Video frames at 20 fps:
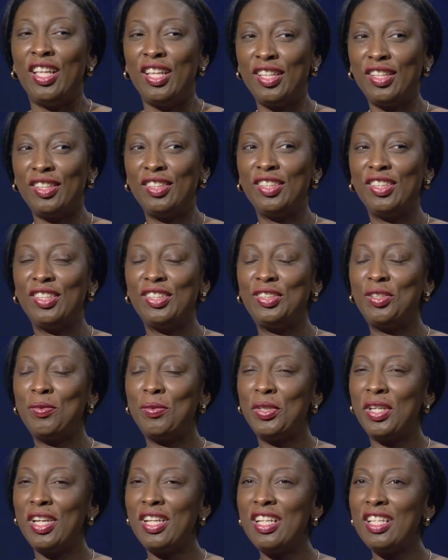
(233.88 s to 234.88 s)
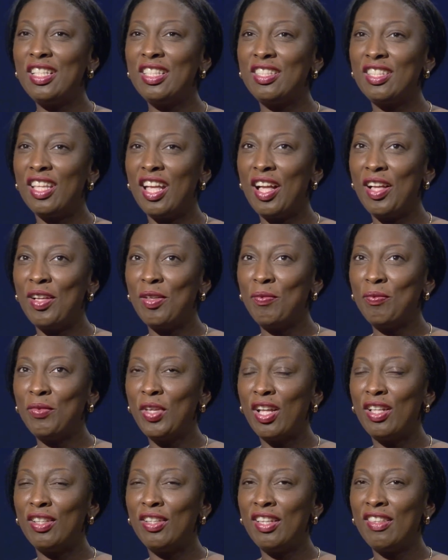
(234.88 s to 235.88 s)
To be honest,
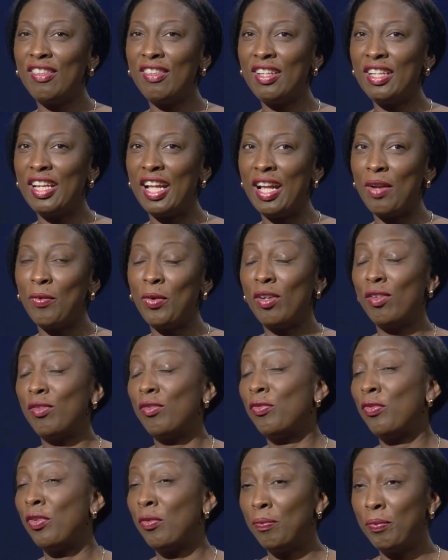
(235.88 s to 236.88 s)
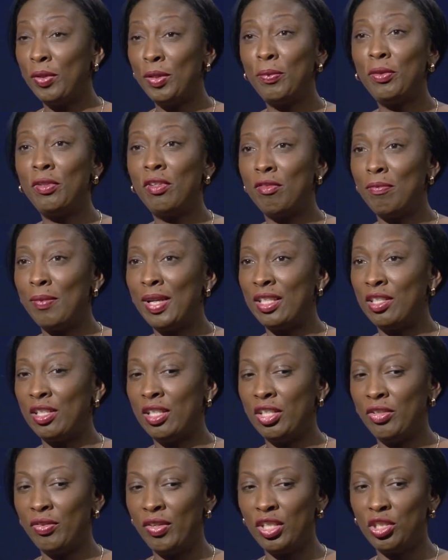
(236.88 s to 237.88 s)
nothing, well, for people of my
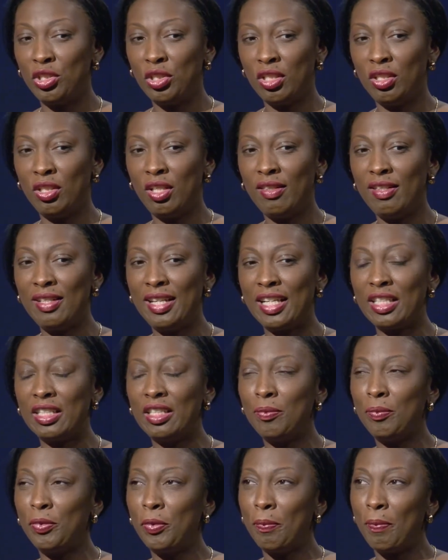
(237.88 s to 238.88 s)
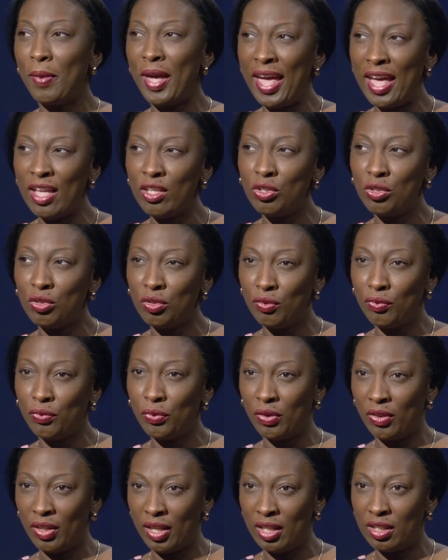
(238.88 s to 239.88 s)
generation, nothing actually prepares you
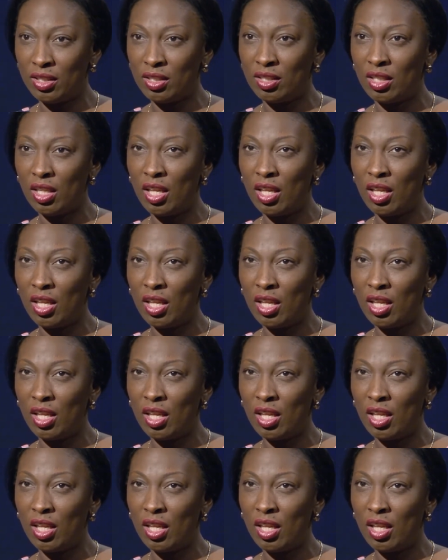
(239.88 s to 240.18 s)
for this.